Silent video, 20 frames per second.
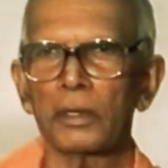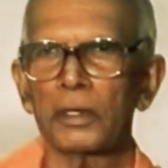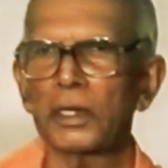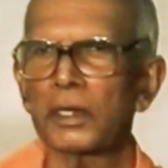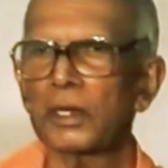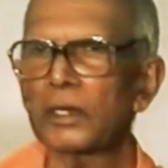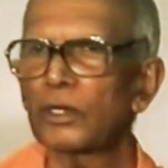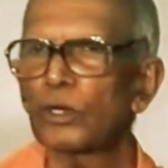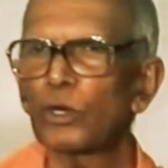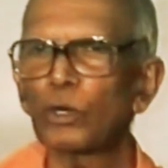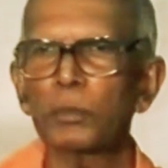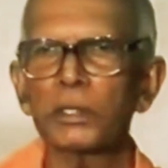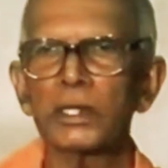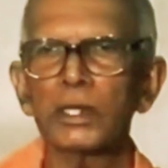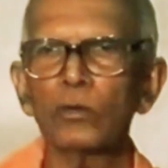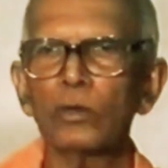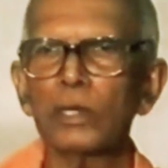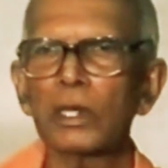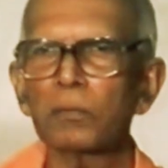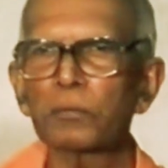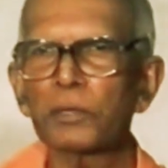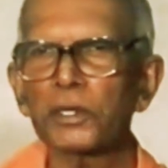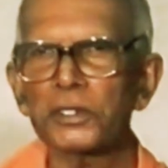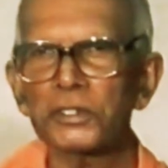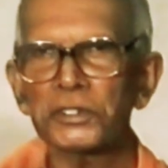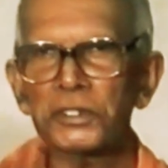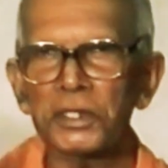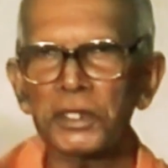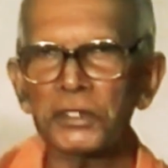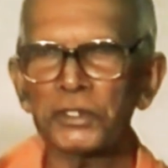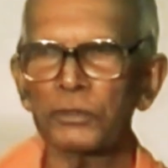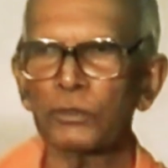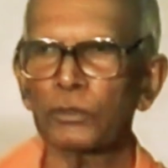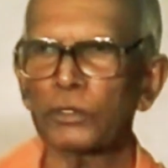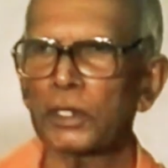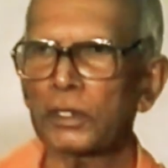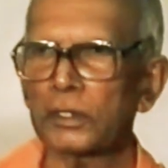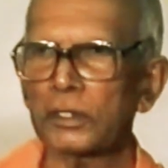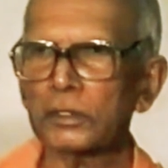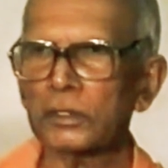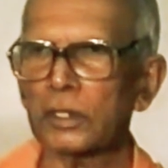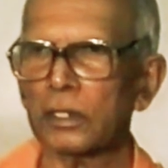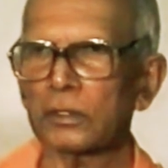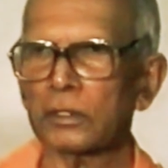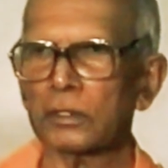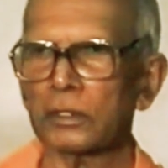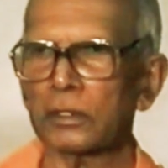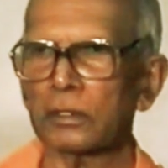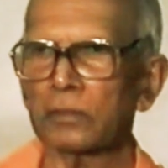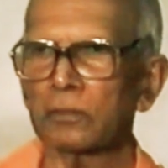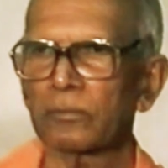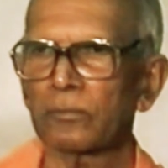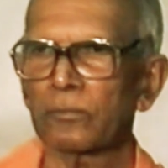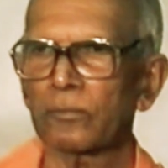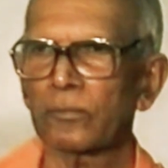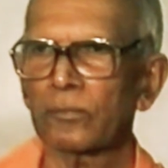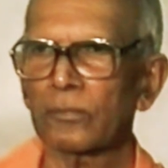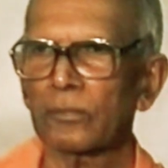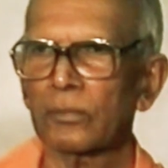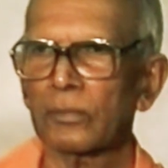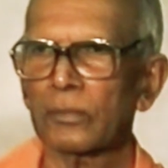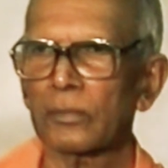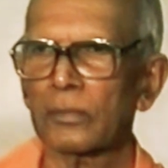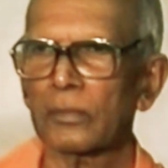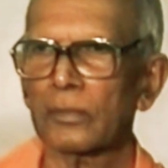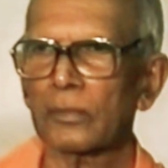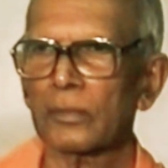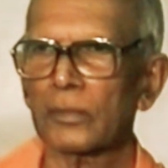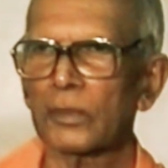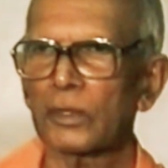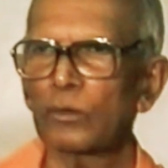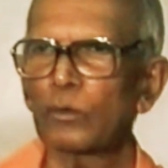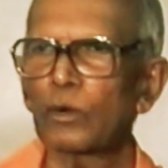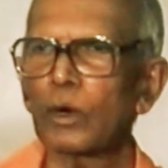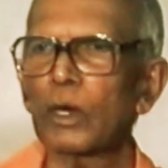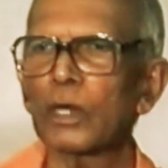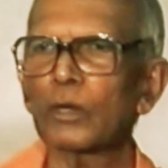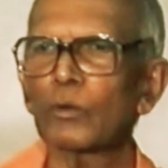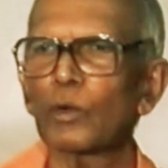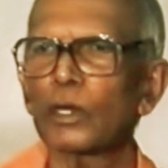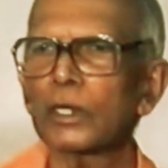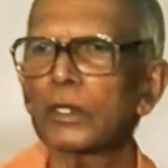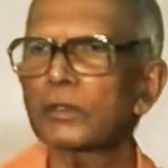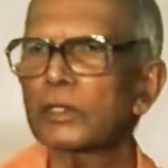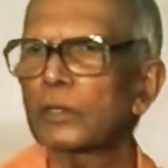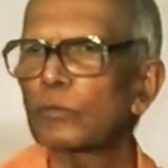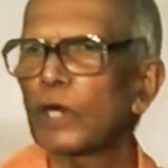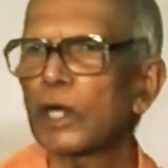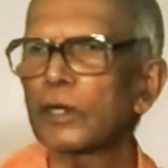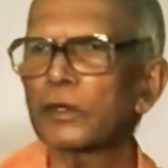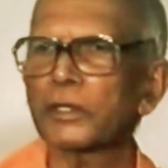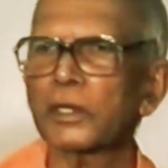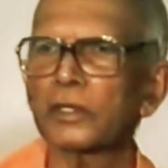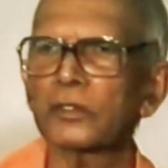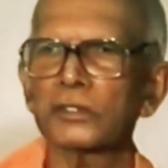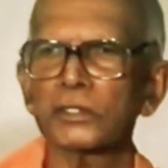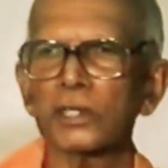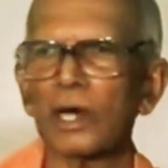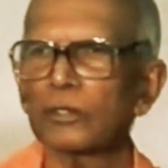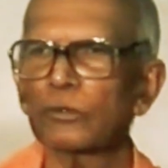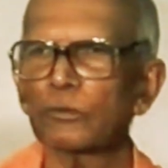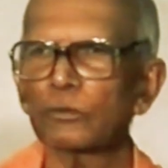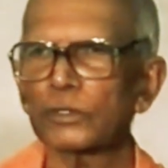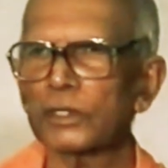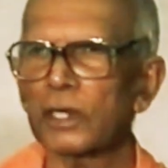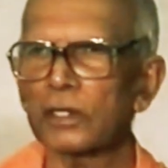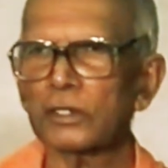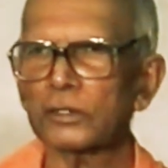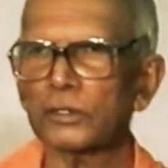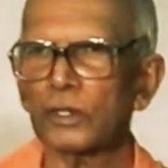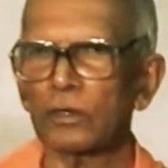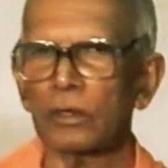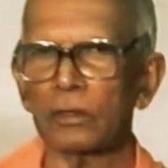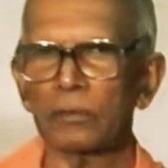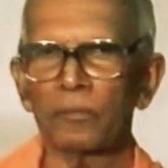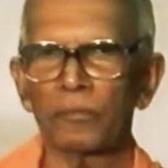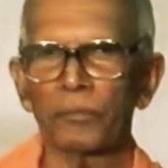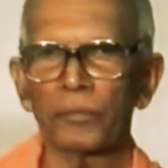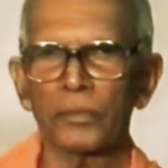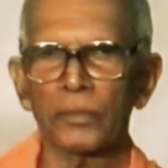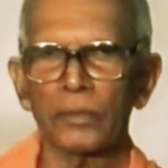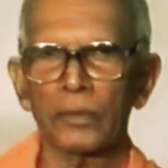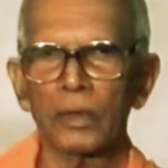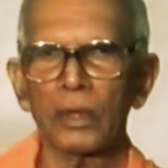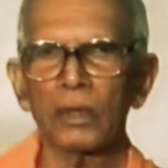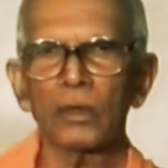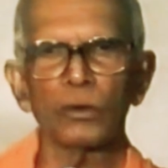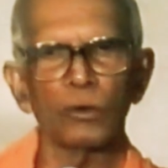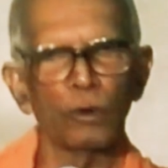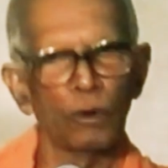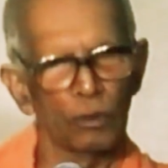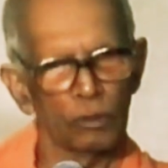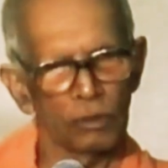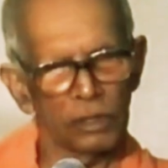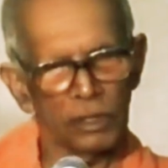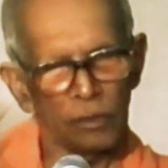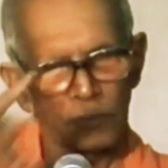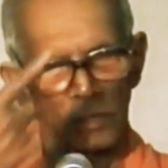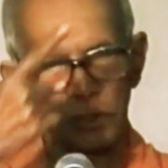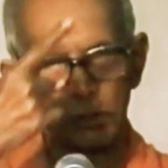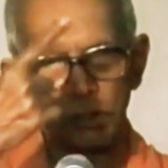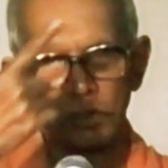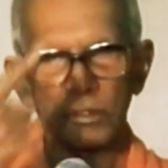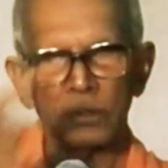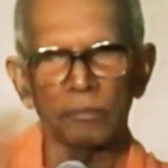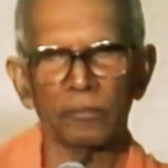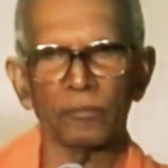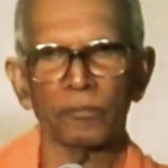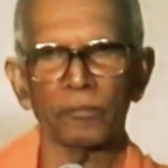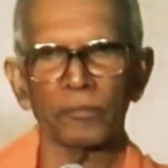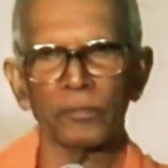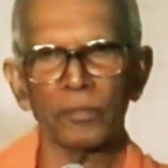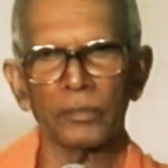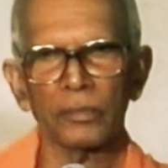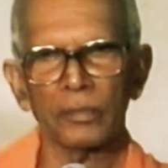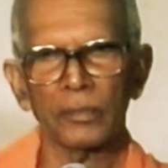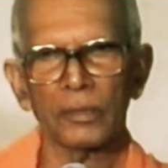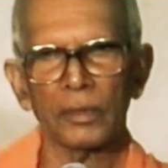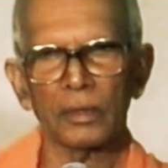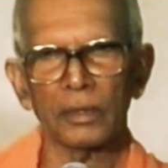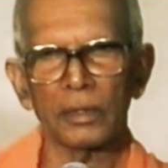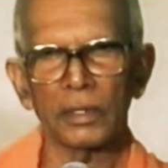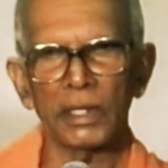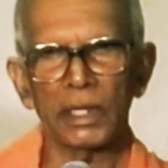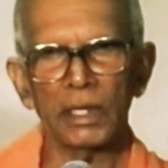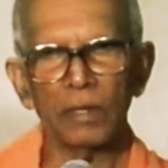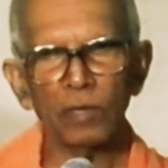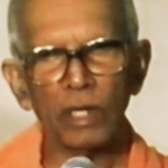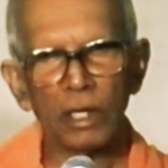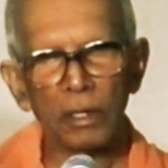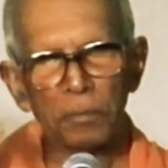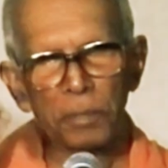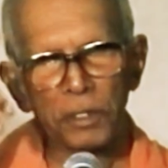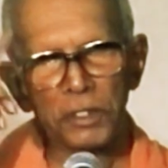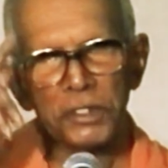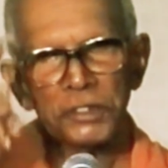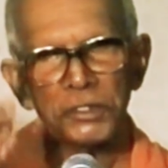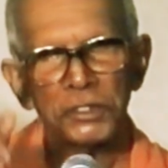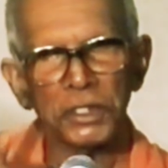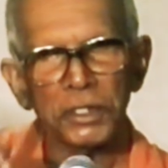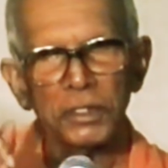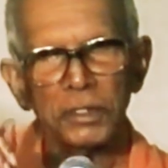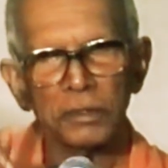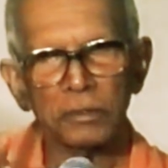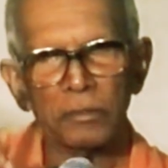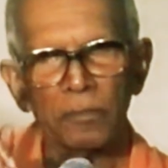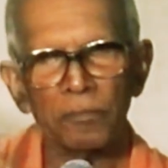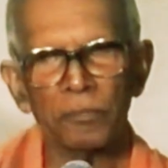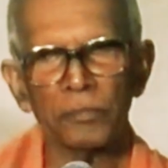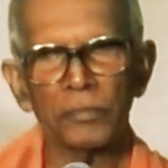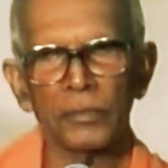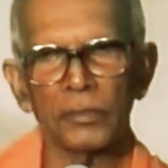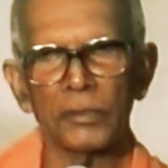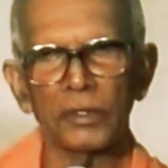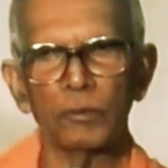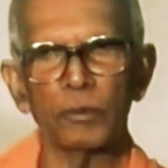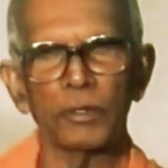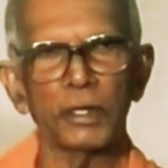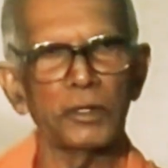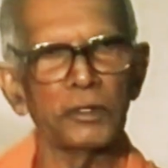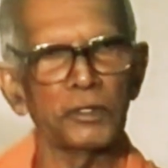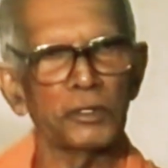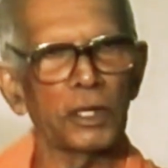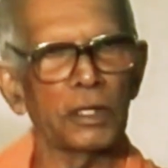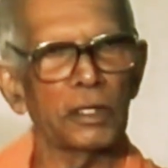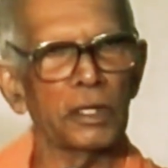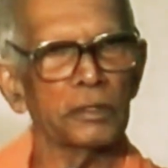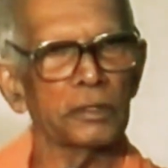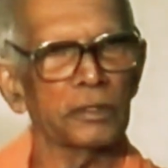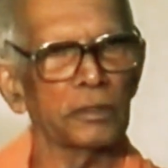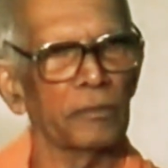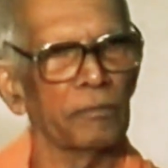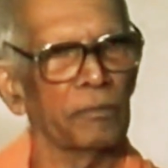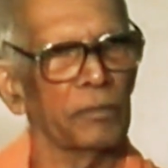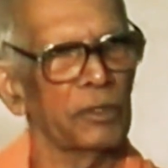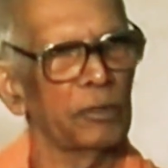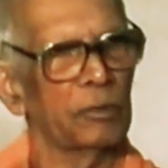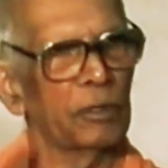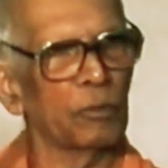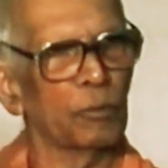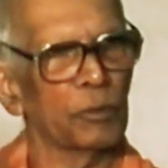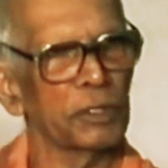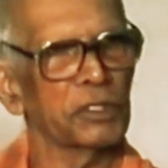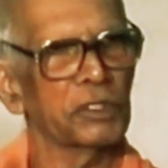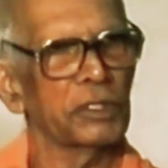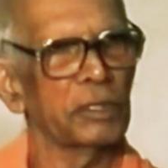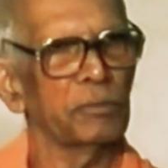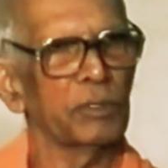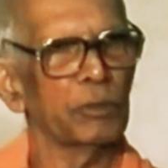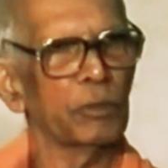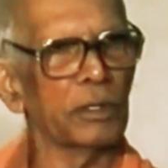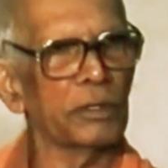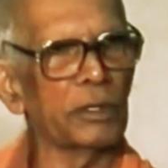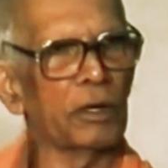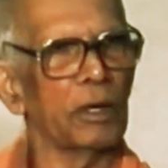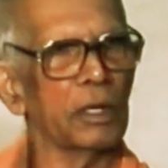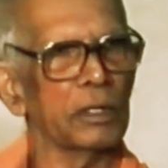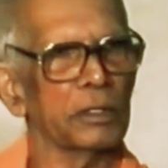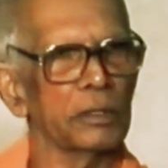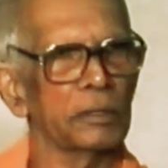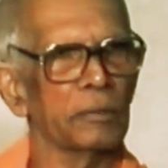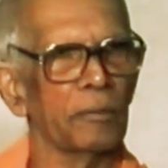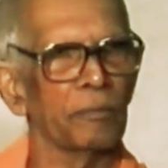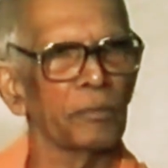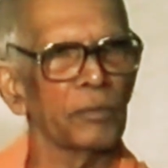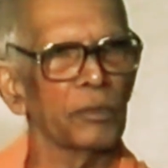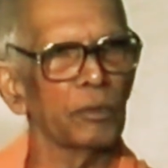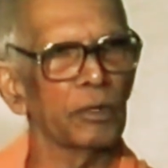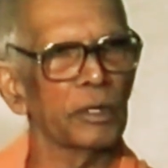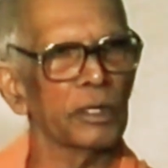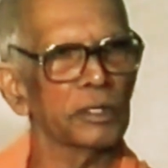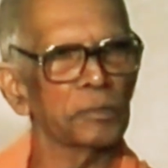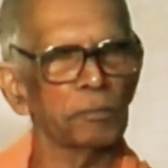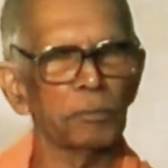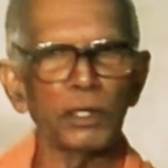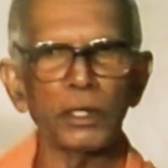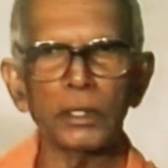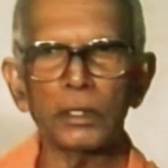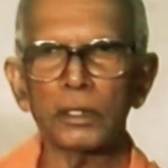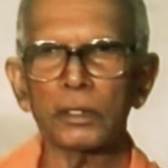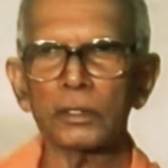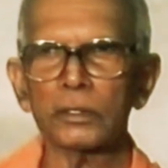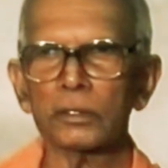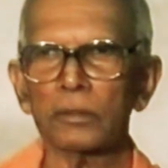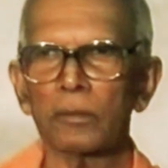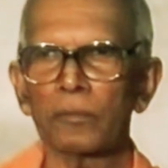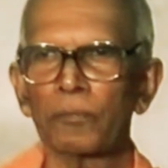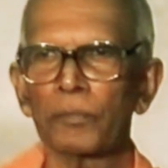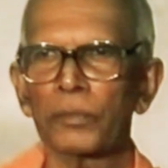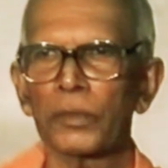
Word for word: Here nobody will appreciate you in this country. You are one of the wandering sadhus, that is all. Go to the West. They will appreciate your intellect, your wisdom, your knowledge, your experience.